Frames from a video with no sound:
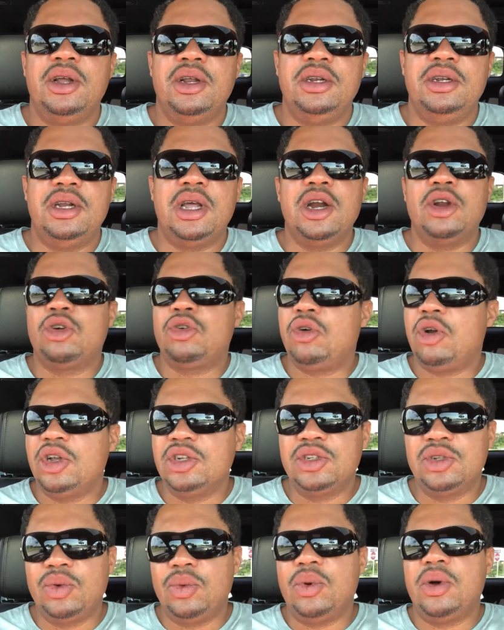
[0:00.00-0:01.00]
not across
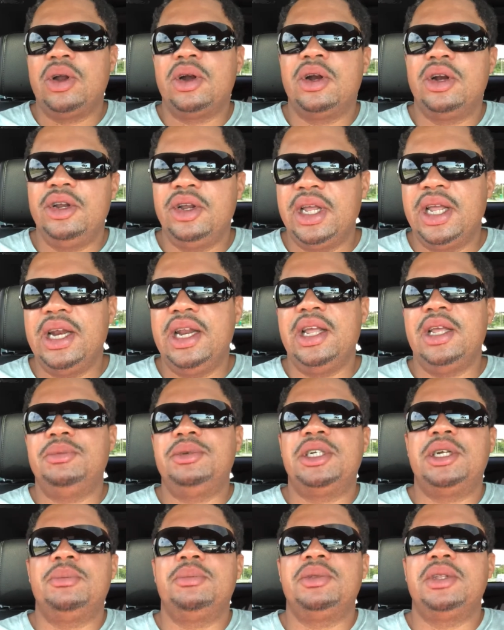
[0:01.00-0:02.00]
the water. You're getting them
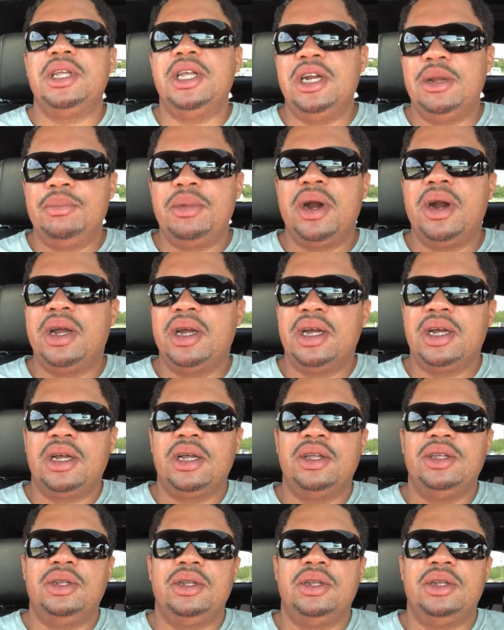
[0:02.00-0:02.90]
shipped in America.